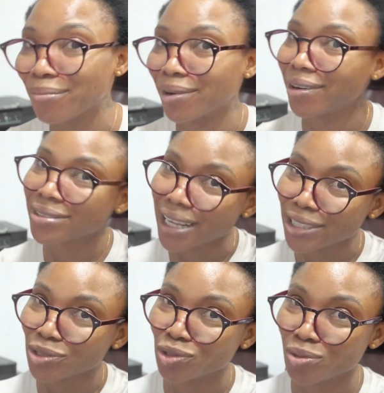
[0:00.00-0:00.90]
all
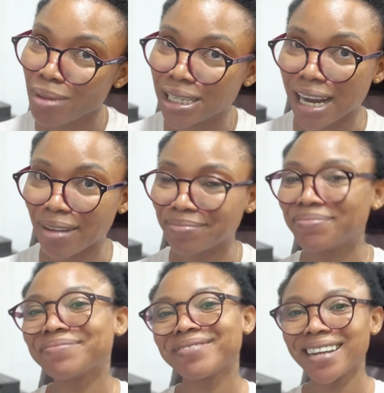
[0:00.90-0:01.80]
thanks to Dupesha,
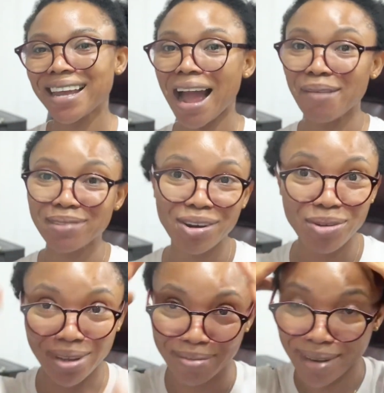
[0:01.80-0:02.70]
I'm not
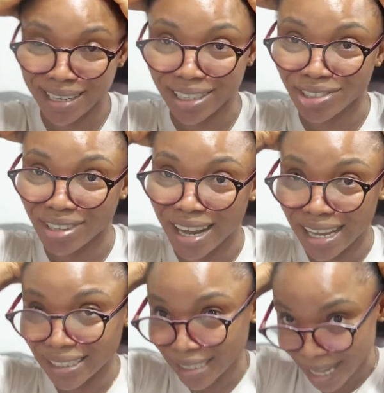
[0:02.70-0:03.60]
rocking my natural
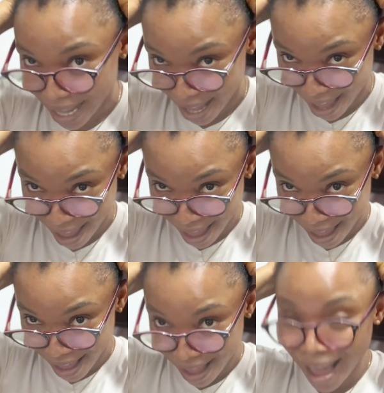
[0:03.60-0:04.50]
hair. See,
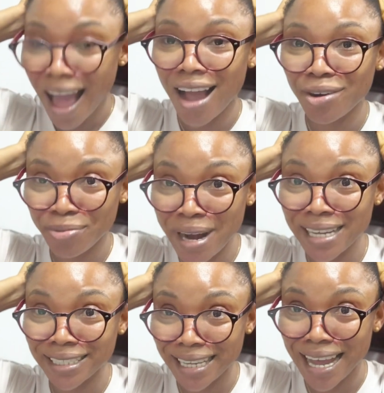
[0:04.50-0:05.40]

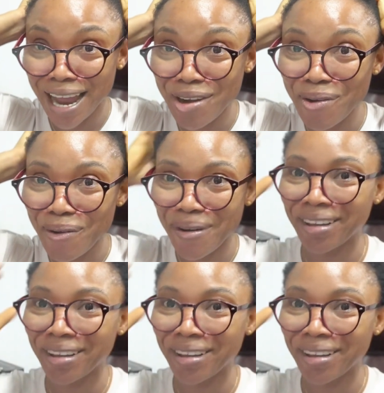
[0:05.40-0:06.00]
crazy, I know.